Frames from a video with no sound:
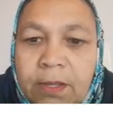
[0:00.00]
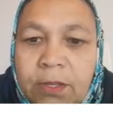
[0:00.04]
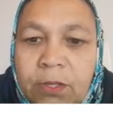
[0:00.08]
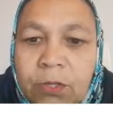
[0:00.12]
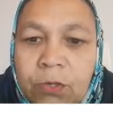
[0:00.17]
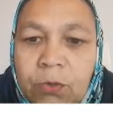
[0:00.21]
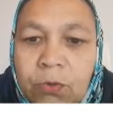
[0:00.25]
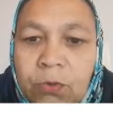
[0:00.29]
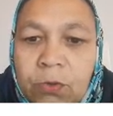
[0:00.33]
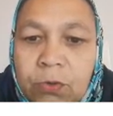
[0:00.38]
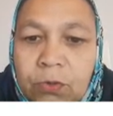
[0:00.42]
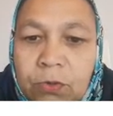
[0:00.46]

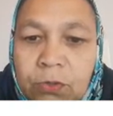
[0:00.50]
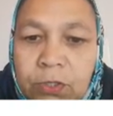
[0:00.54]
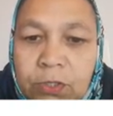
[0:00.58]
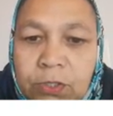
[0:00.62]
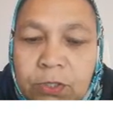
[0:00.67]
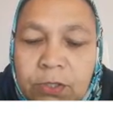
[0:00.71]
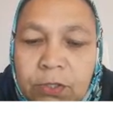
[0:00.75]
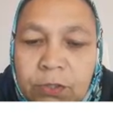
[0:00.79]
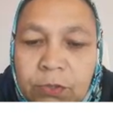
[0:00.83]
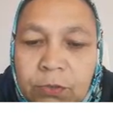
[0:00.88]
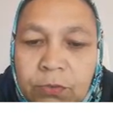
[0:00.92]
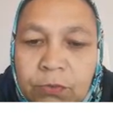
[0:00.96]
You
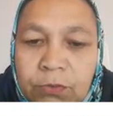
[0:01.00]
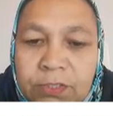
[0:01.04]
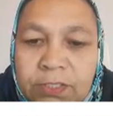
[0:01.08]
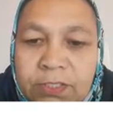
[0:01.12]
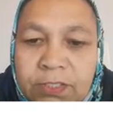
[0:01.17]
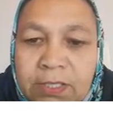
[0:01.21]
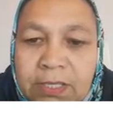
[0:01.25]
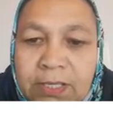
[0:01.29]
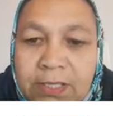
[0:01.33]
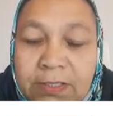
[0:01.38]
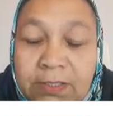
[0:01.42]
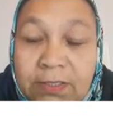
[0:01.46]
could use
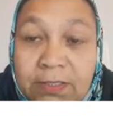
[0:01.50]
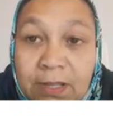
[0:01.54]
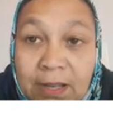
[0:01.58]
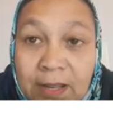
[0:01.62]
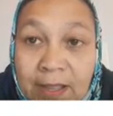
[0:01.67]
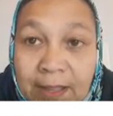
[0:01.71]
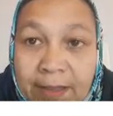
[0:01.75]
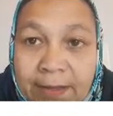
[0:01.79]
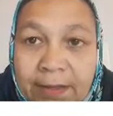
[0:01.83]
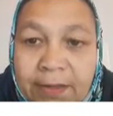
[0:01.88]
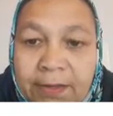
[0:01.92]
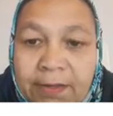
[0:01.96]
things
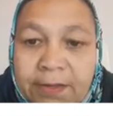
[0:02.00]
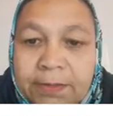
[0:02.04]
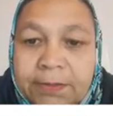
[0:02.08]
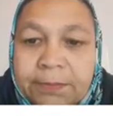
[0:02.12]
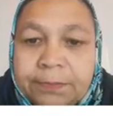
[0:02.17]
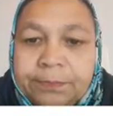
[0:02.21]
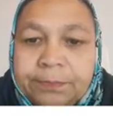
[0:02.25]
like